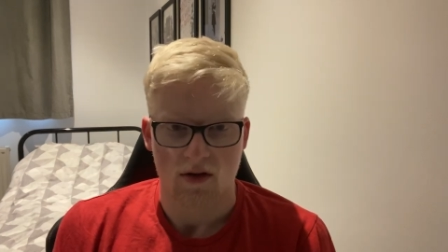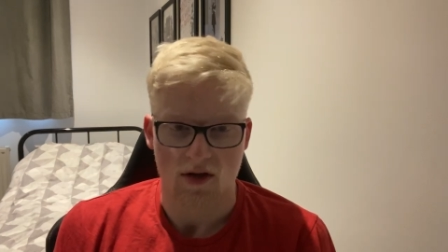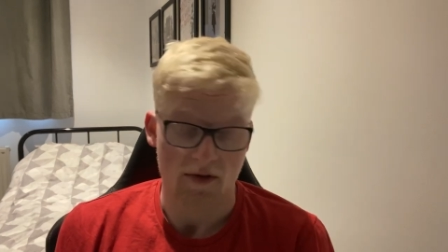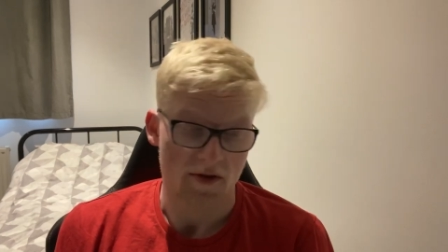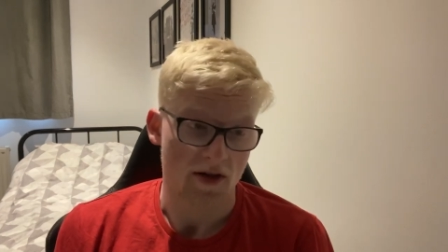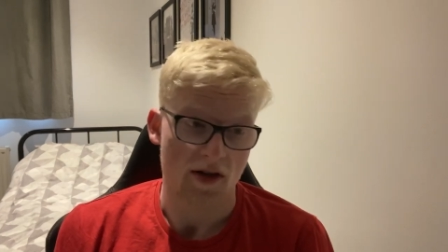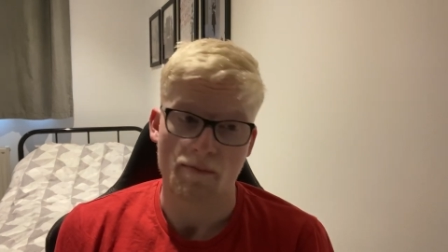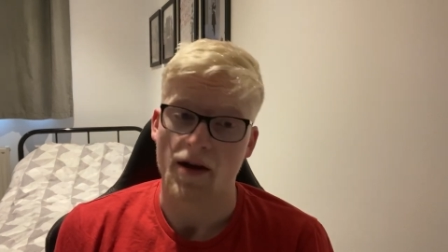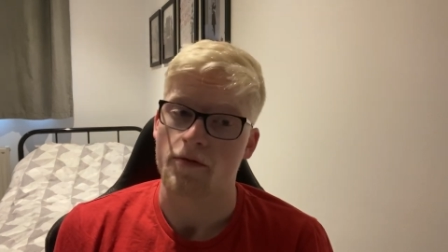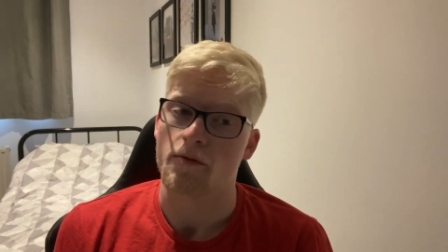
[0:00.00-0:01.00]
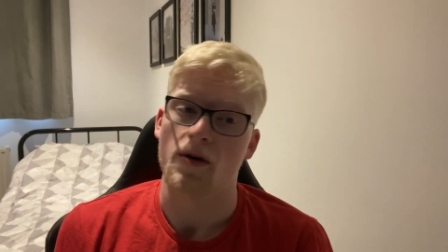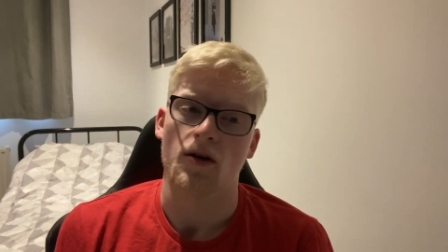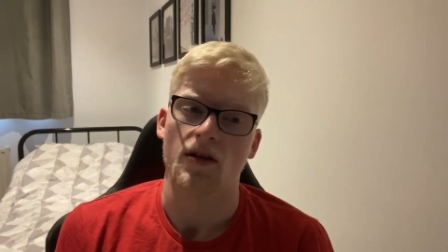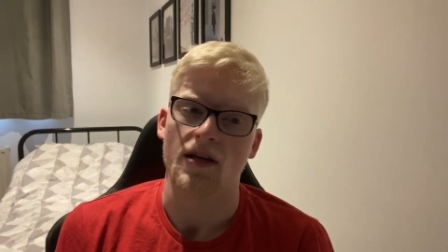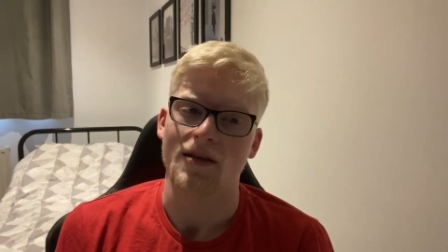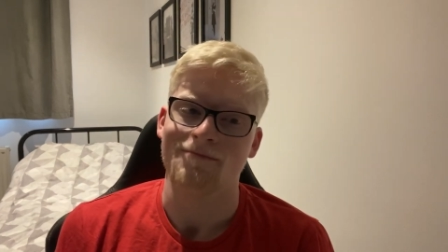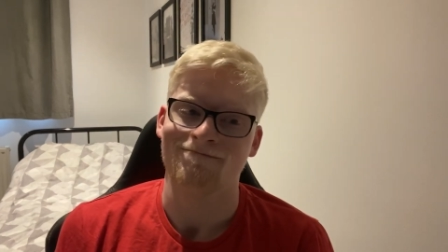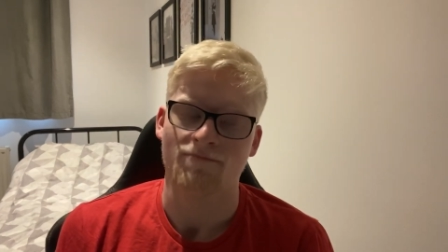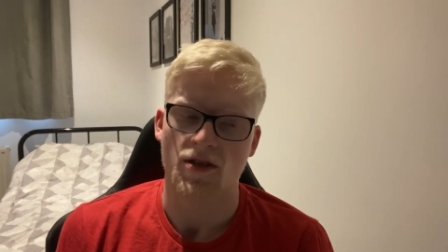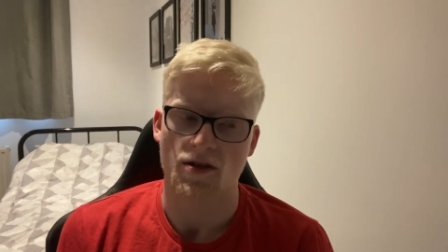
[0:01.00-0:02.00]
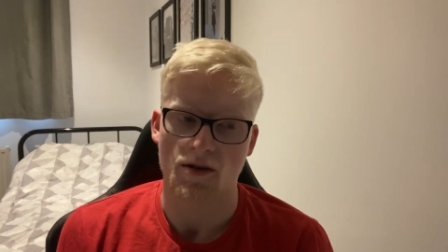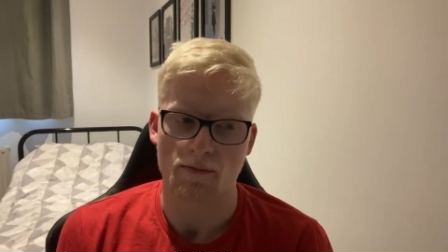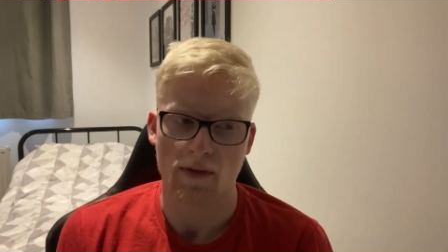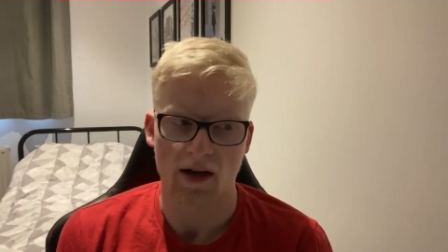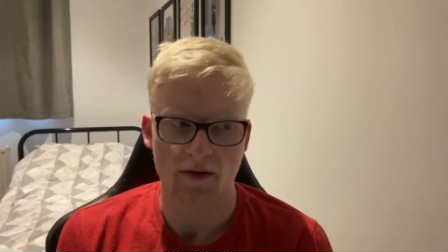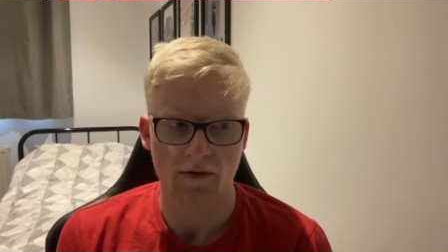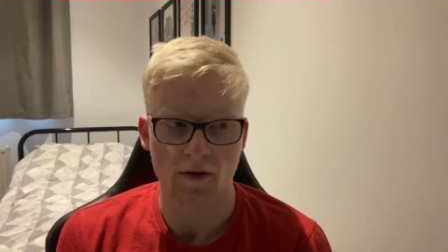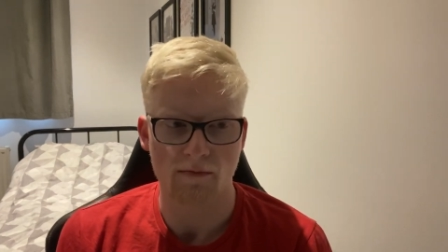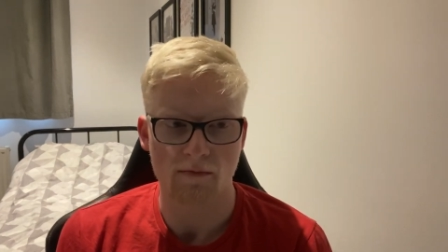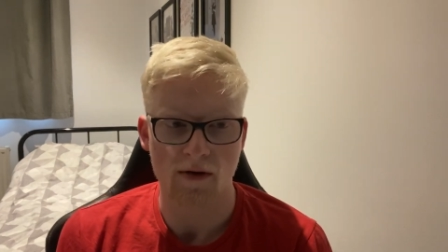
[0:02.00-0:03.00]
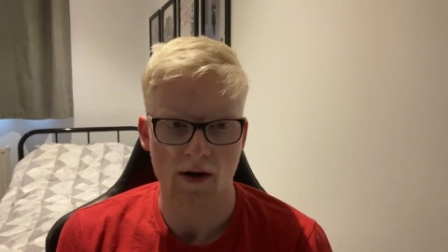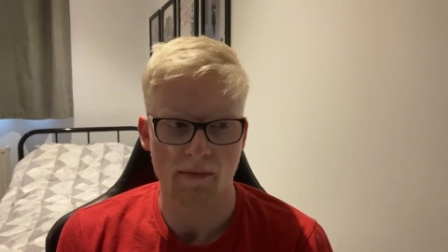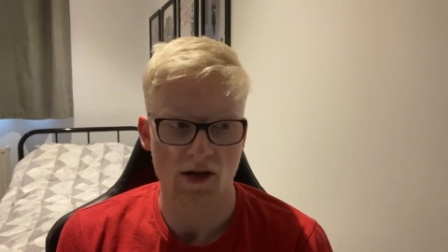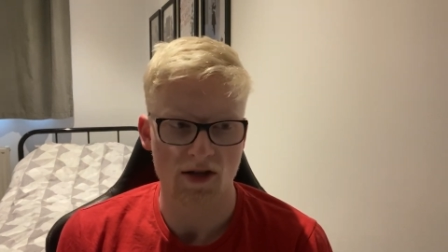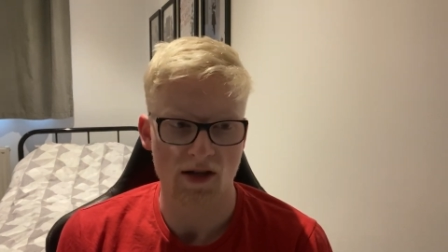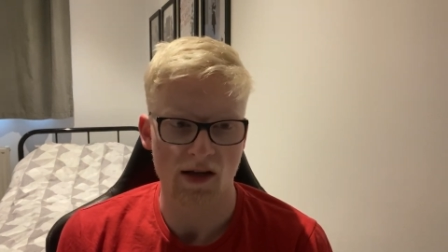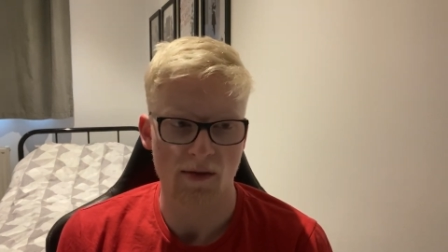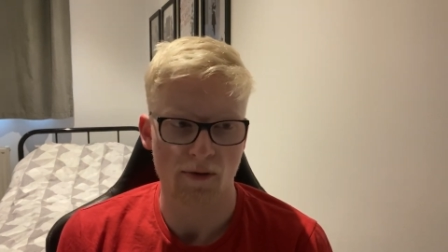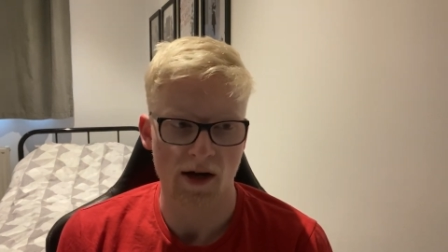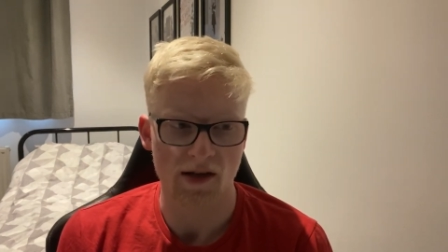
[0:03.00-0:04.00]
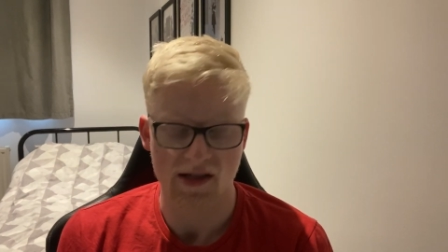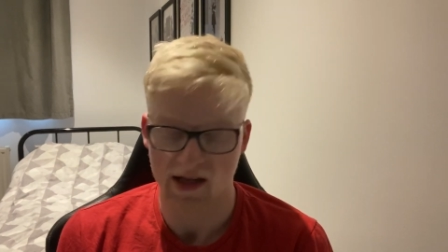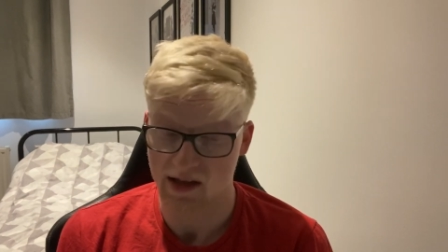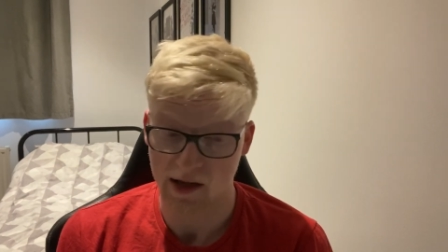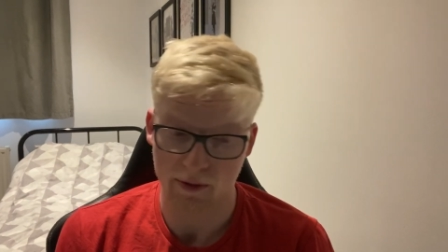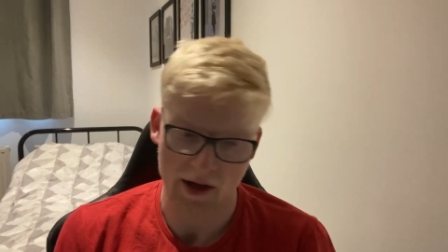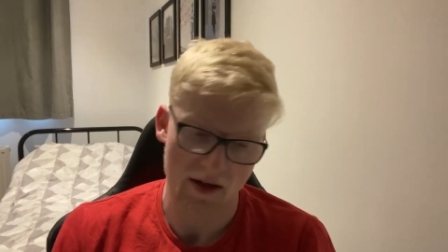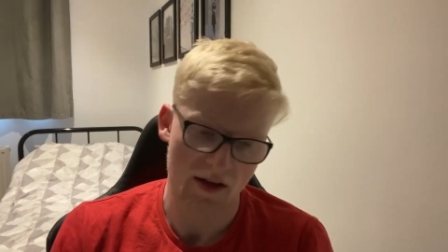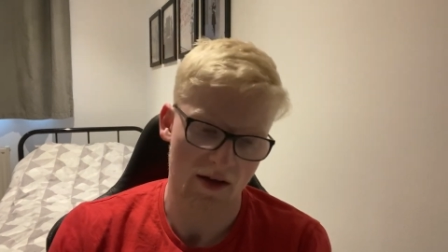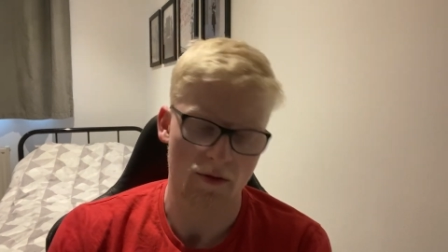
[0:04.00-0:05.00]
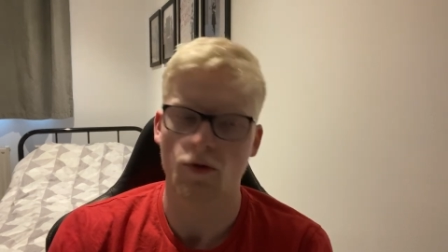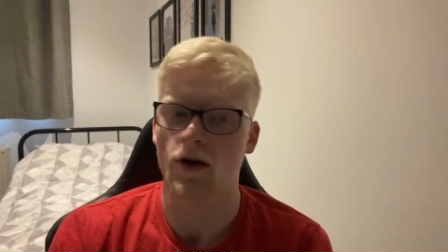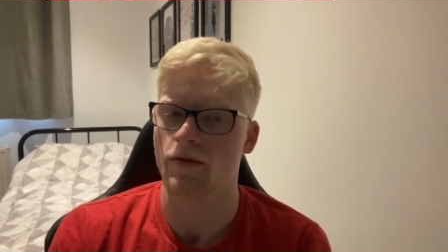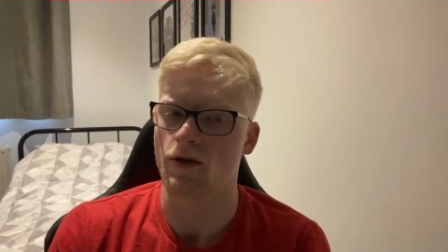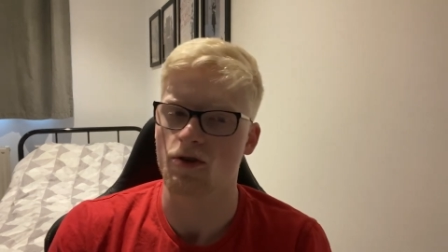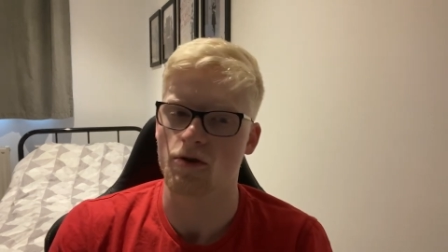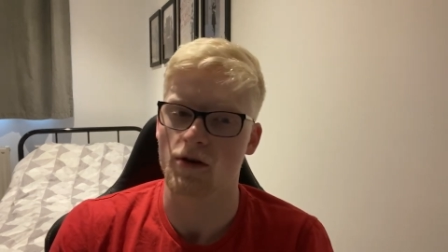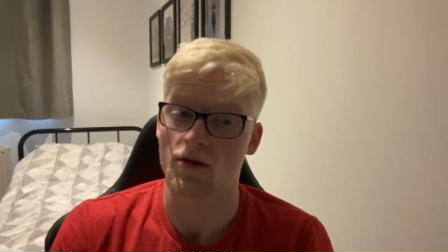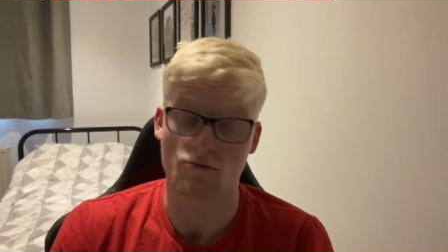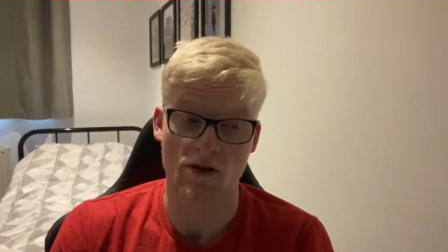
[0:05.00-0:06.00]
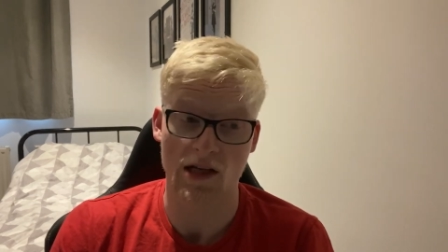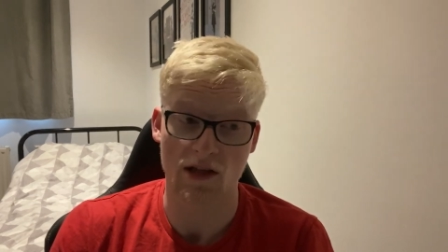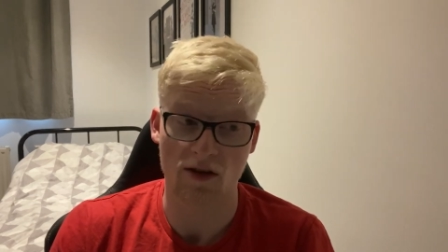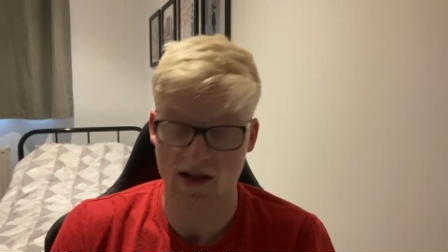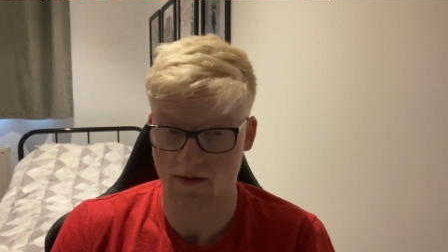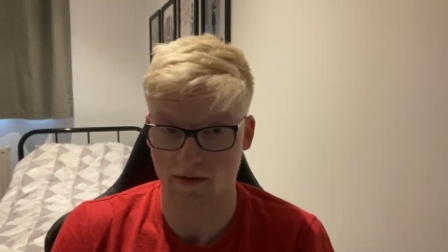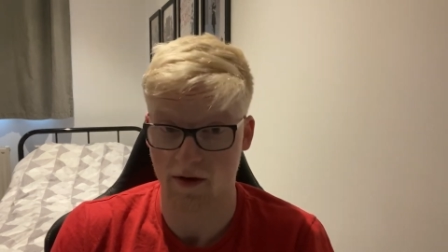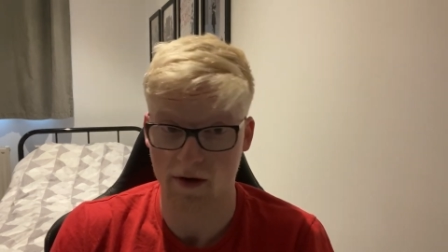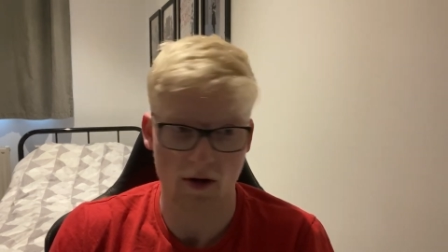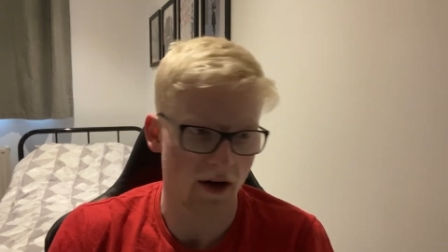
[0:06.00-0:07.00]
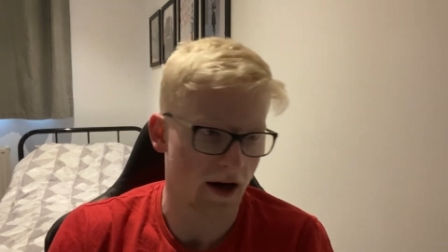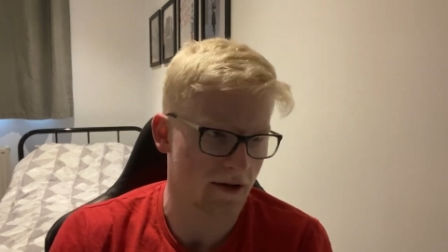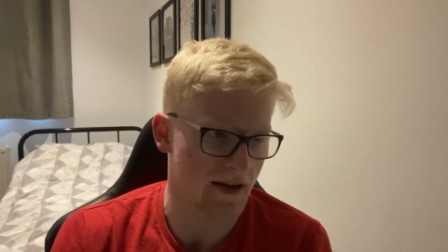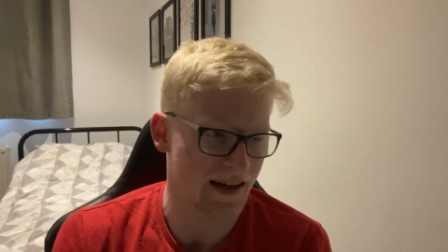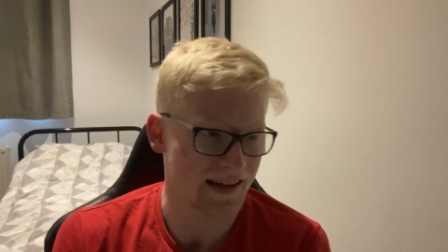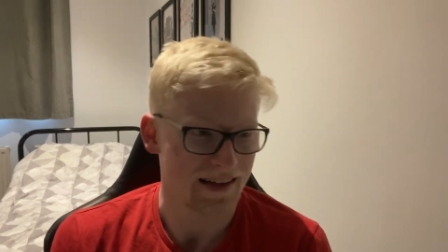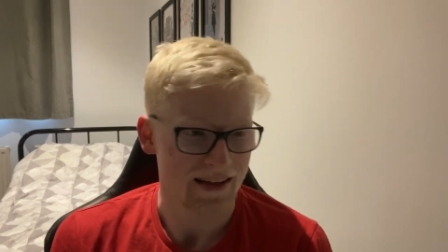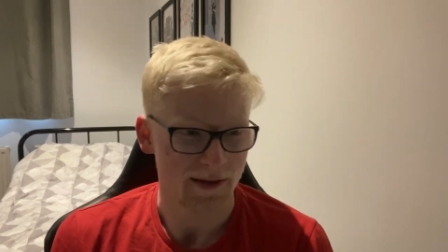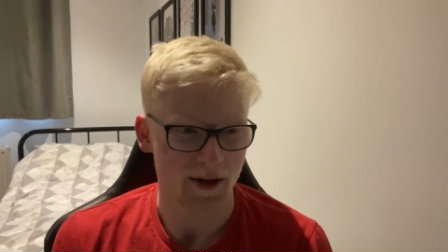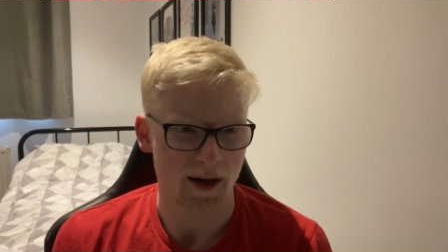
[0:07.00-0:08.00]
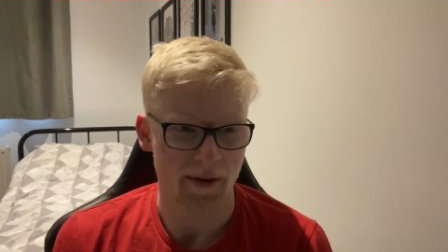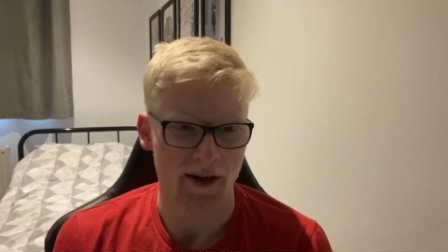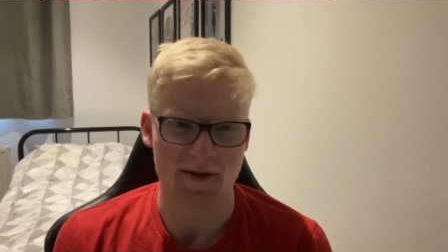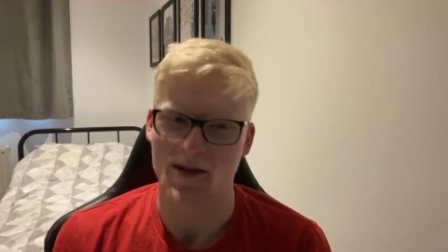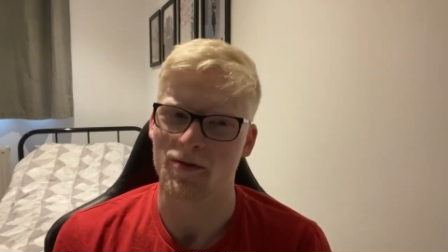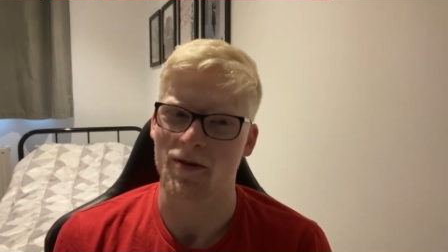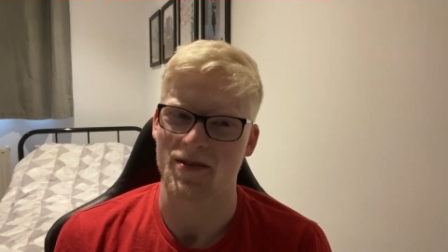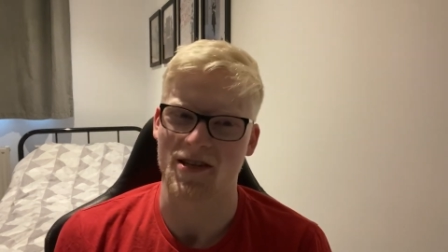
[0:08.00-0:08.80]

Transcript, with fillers: So I've just come back from my holiday, just come back from a much needed break, 10 day break in Fuerteventura. Really nice, very hot out there. Marbino self obviously